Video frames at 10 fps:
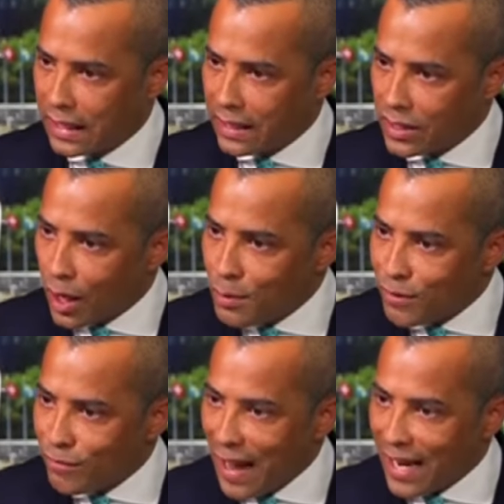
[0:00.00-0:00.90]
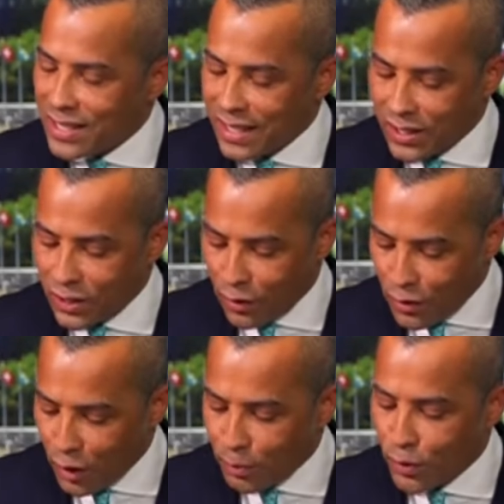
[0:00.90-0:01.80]
in terms of vaccines and
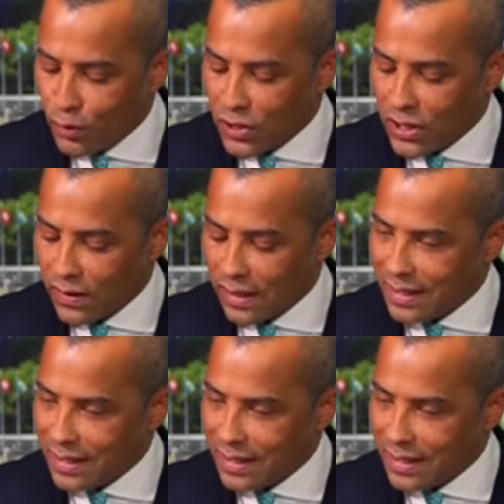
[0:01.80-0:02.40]
therapeutics and,